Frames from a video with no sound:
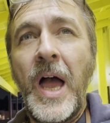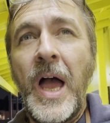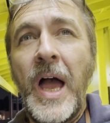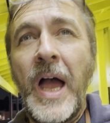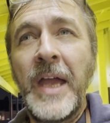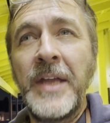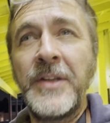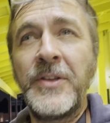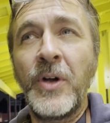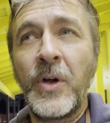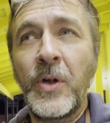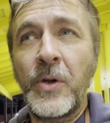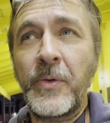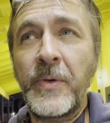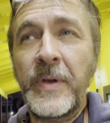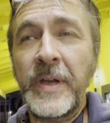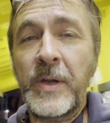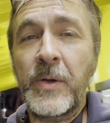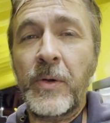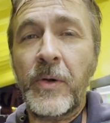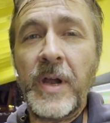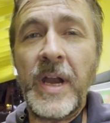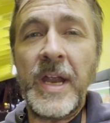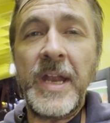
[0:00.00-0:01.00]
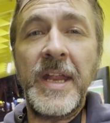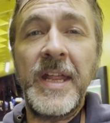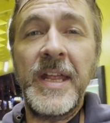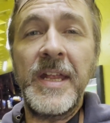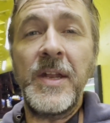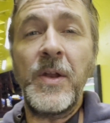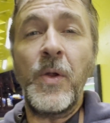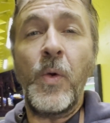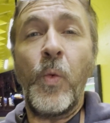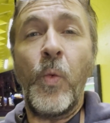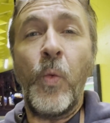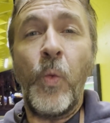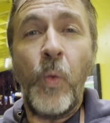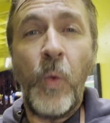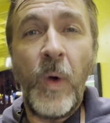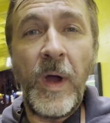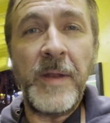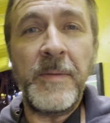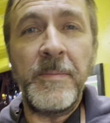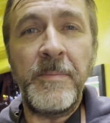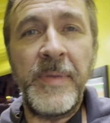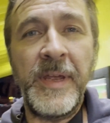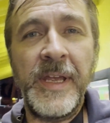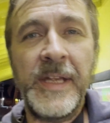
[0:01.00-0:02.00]
I don't regret it
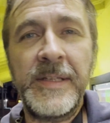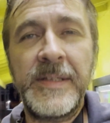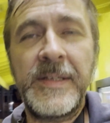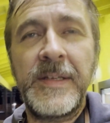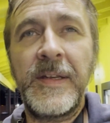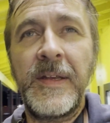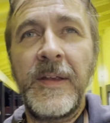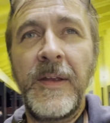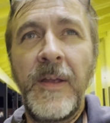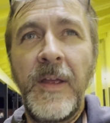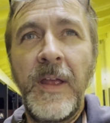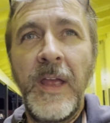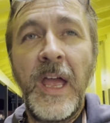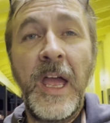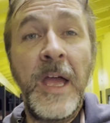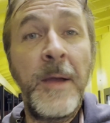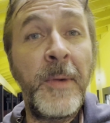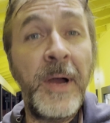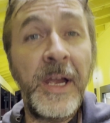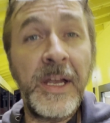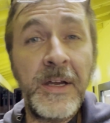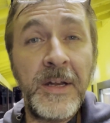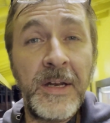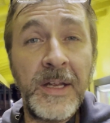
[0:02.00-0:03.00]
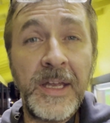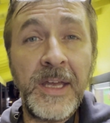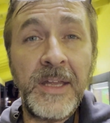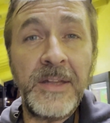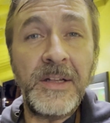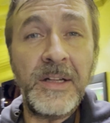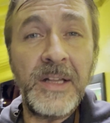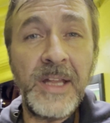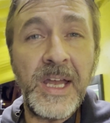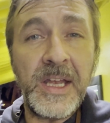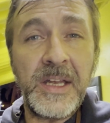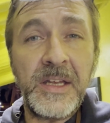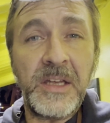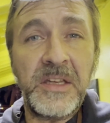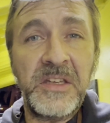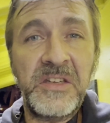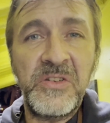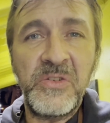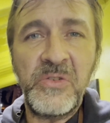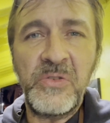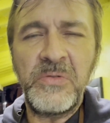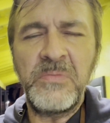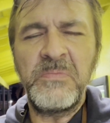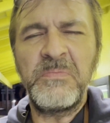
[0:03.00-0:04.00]
one bit. Am I gonna get the Leica
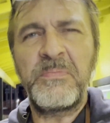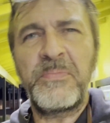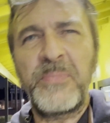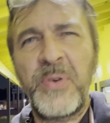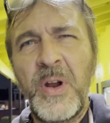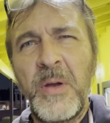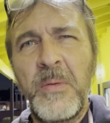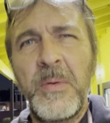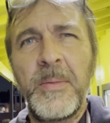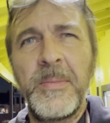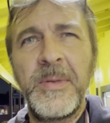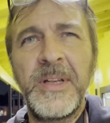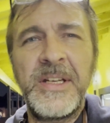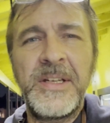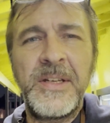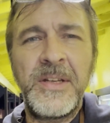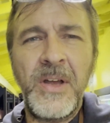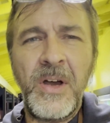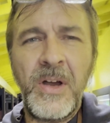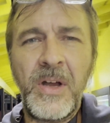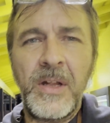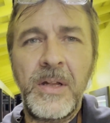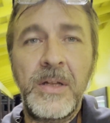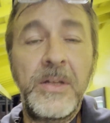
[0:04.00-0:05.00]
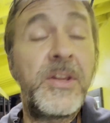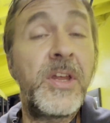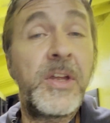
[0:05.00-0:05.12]
Q? Probably not.